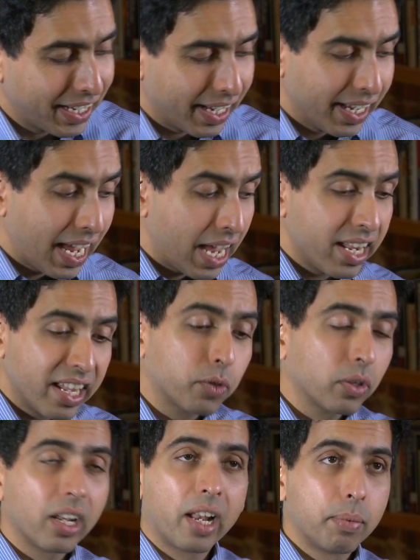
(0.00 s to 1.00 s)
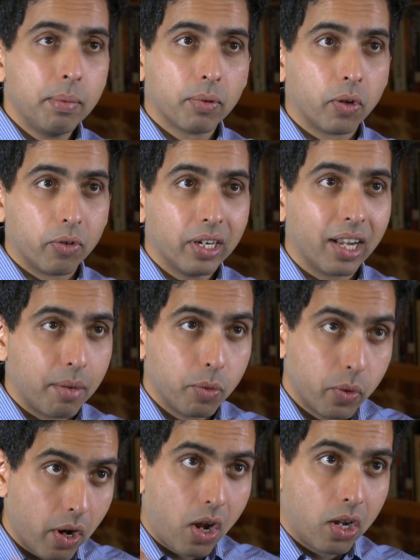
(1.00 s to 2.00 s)
yeah, and that's what a lot of people don't realize. I
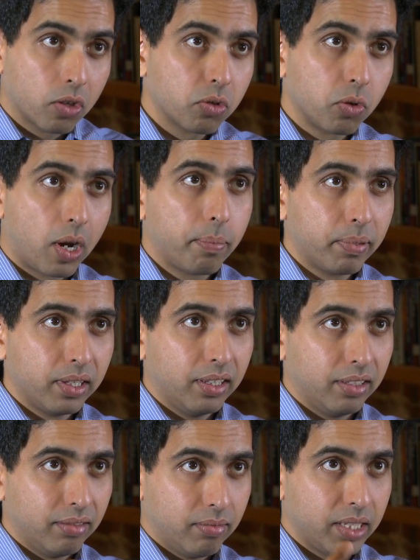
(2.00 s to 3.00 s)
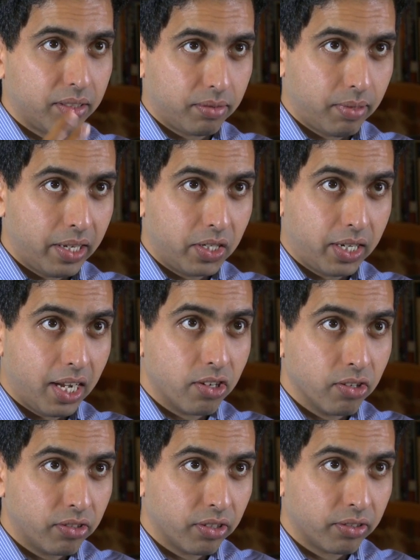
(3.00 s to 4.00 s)
mean, we all grew up in this
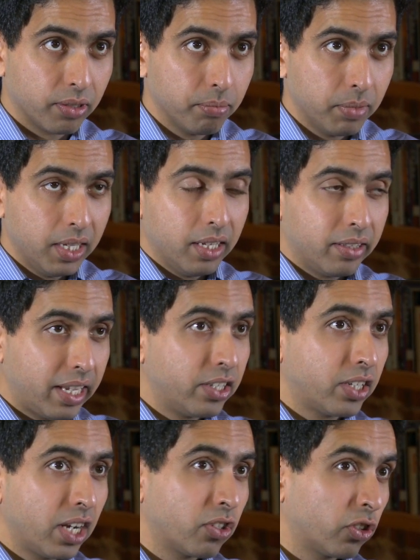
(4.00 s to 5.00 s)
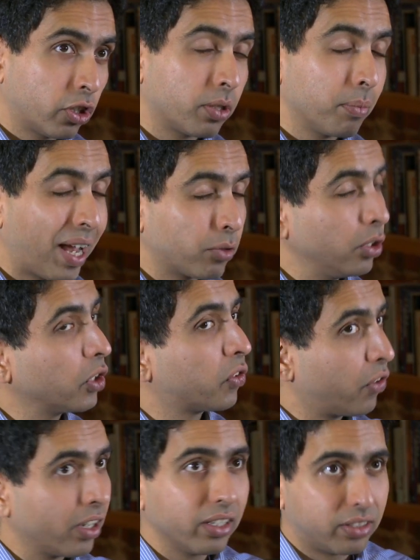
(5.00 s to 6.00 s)
education system. The education system actually looks
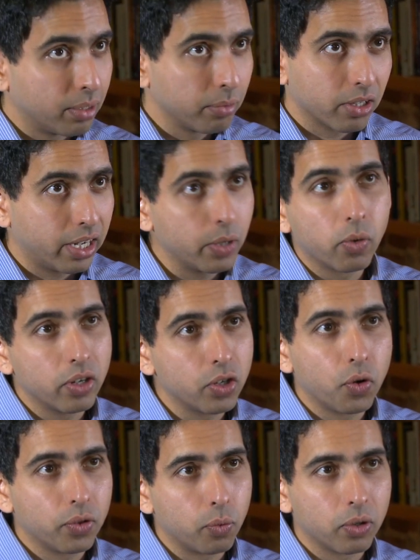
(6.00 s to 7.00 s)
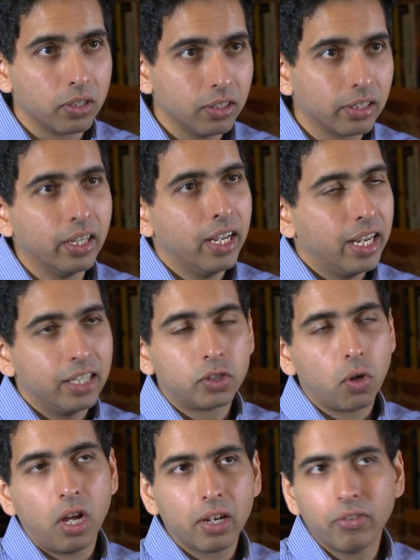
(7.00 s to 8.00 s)
fairly similar anywhere you go in the world, and
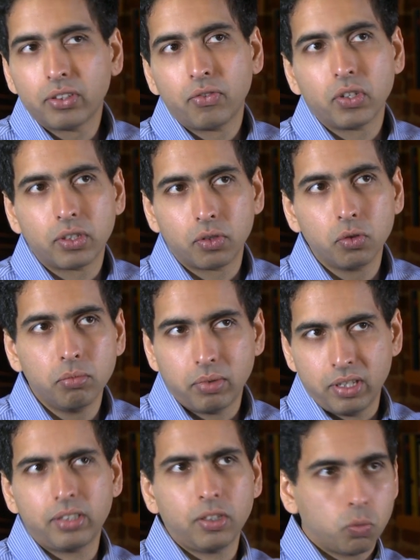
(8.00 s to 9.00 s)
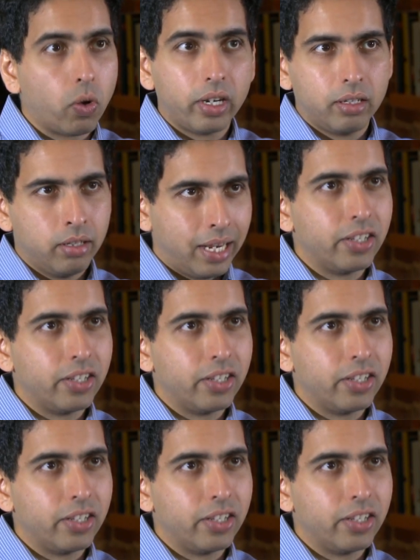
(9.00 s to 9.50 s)
so all of us have just assumed this is what an